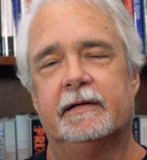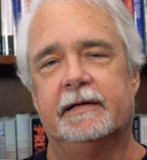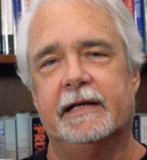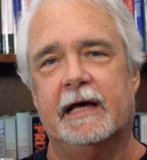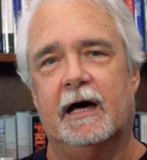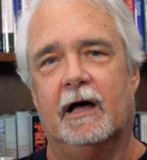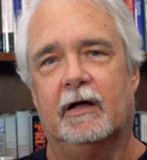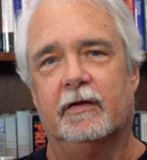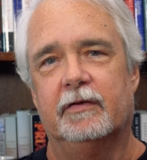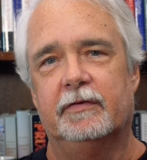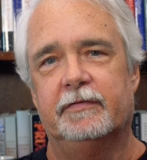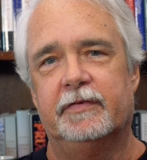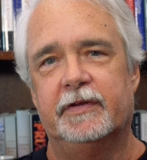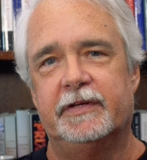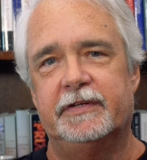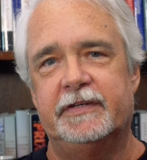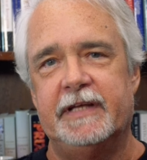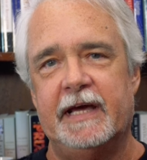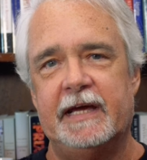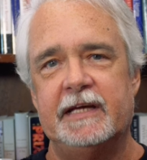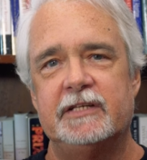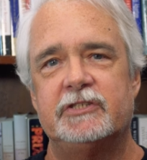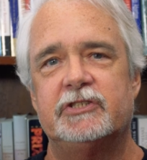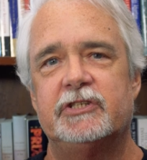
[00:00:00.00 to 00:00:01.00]
Now, the
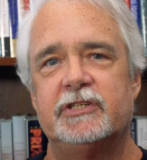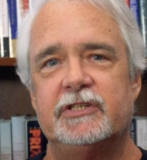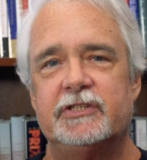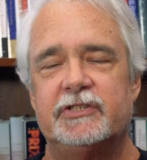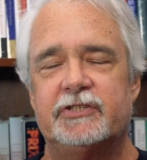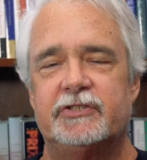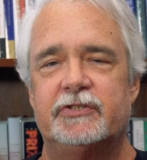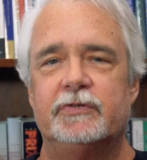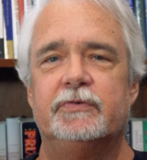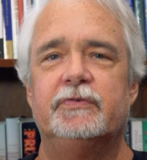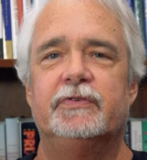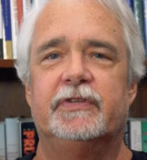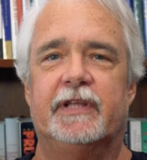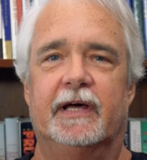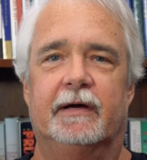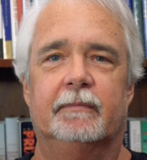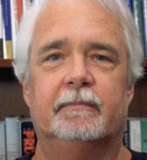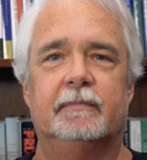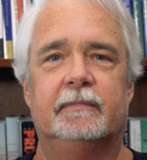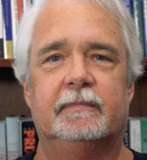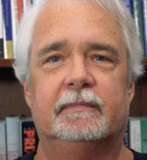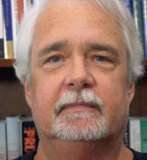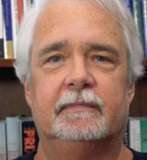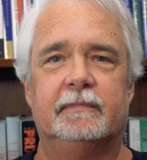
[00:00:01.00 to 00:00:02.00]
day she sued them,
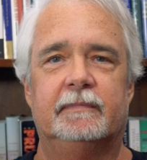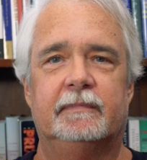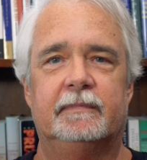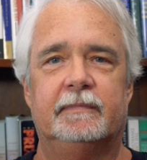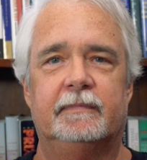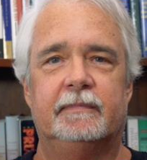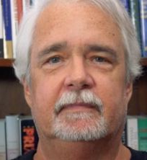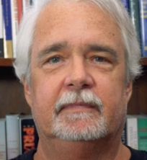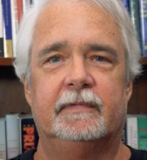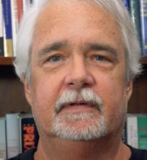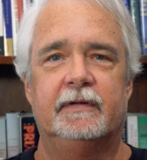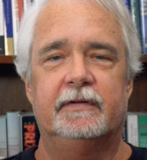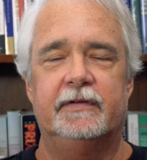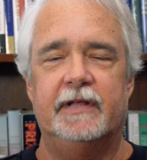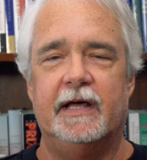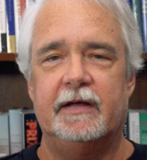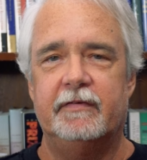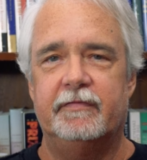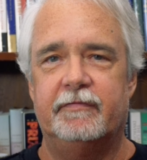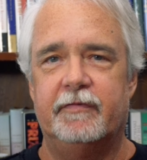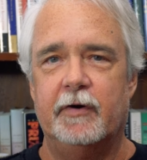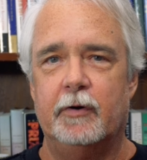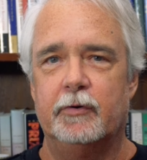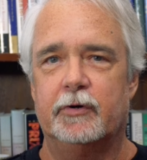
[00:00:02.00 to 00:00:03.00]

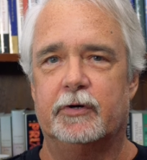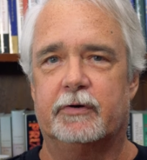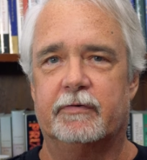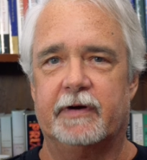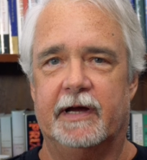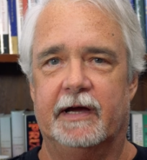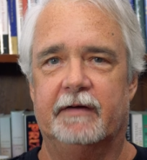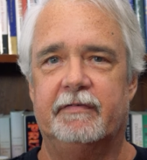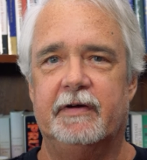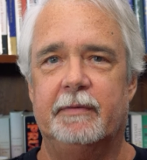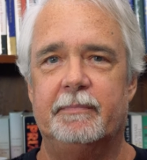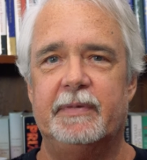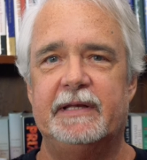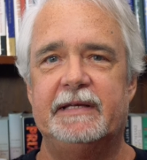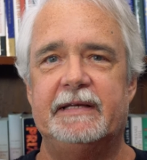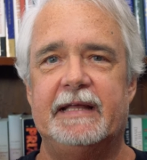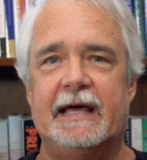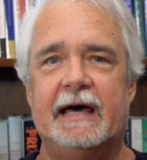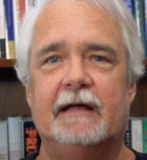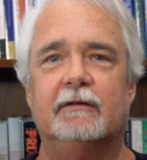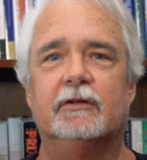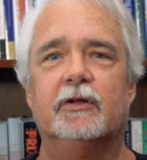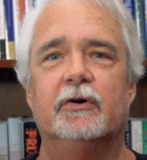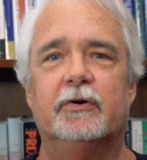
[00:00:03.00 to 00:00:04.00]
that photograph had been
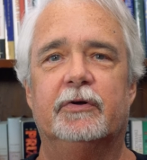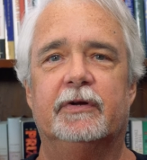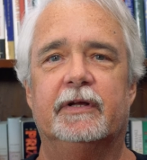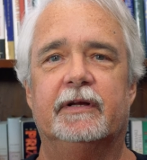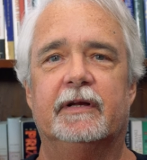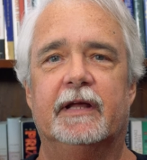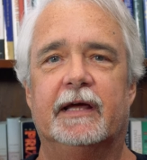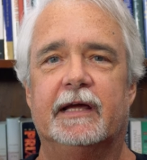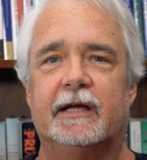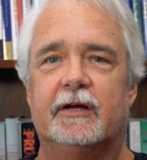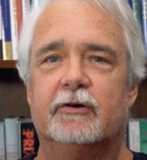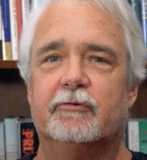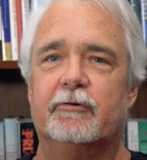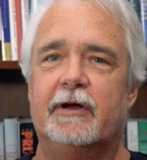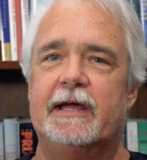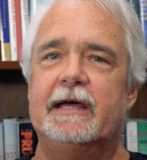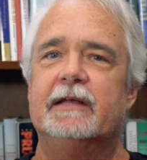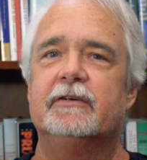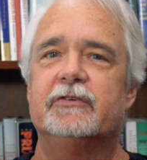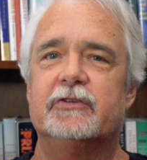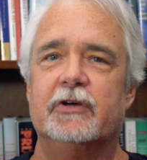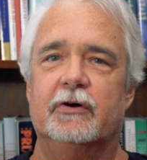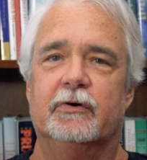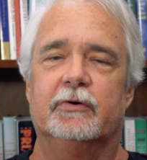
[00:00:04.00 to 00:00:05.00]
downloaded a
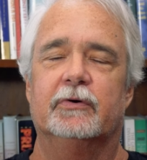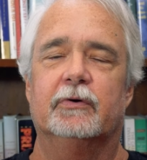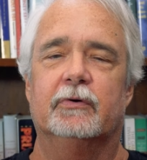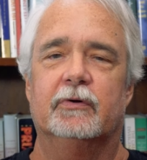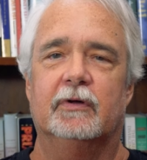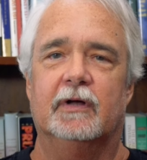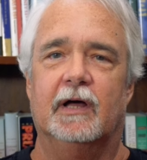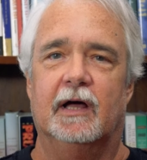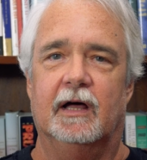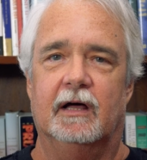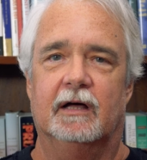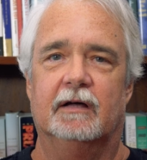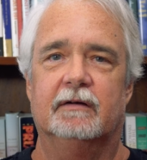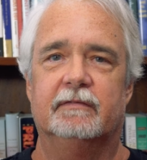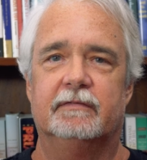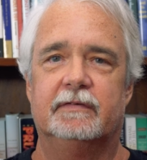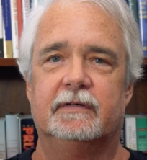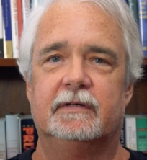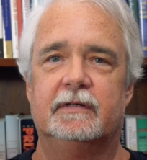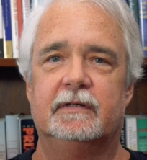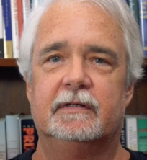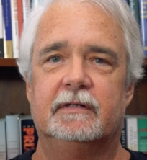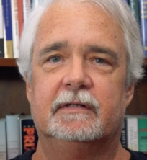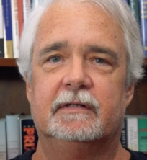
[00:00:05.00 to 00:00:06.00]
grand total of